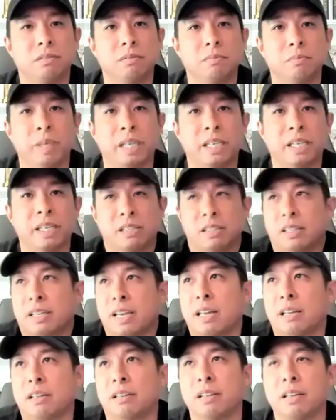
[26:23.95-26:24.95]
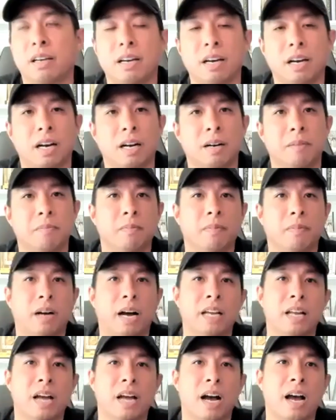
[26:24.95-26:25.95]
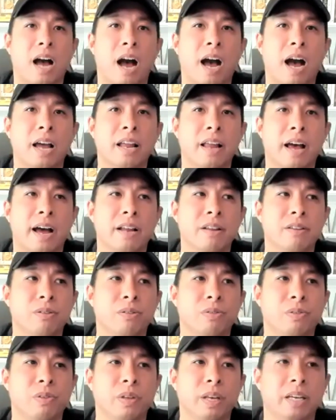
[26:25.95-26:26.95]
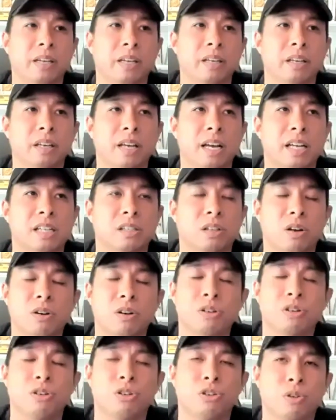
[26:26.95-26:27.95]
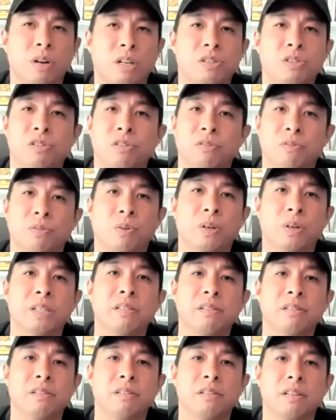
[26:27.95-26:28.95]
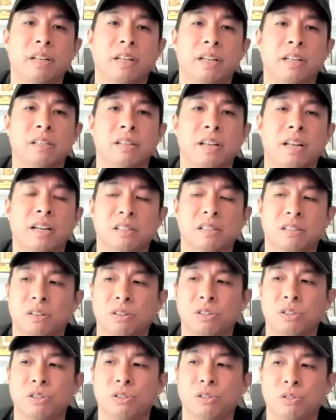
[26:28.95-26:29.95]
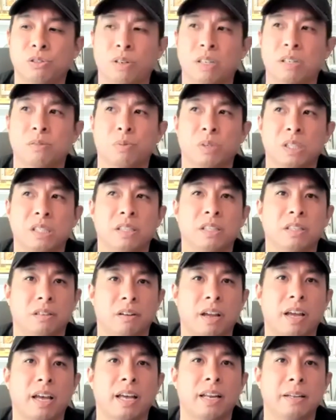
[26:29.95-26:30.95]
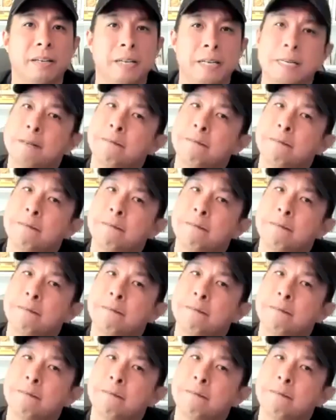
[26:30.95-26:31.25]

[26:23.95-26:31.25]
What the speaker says: Because again, I do think as long as you trust your voice and as long as you trust what's in your head,